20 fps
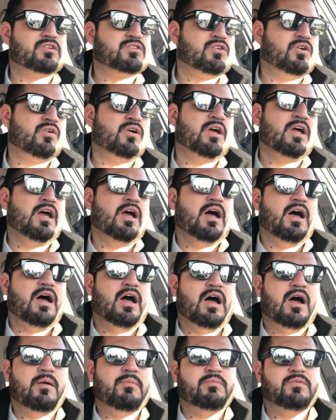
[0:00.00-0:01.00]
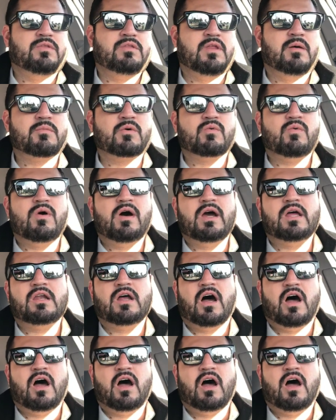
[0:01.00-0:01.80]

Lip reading: So number one,